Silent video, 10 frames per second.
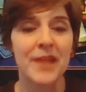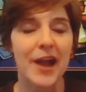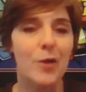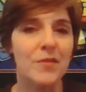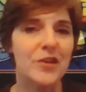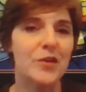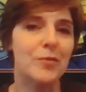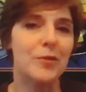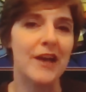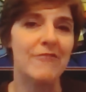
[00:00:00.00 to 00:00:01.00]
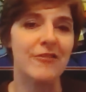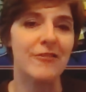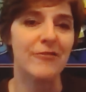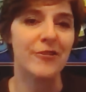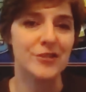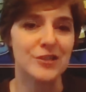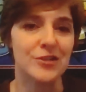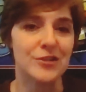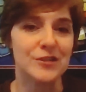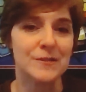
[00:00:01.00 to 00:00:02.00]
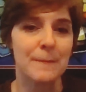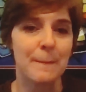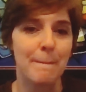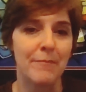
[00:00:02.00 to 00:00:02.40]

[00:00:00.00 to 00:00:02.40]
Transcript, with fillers: I hope that you'll pray for First Church,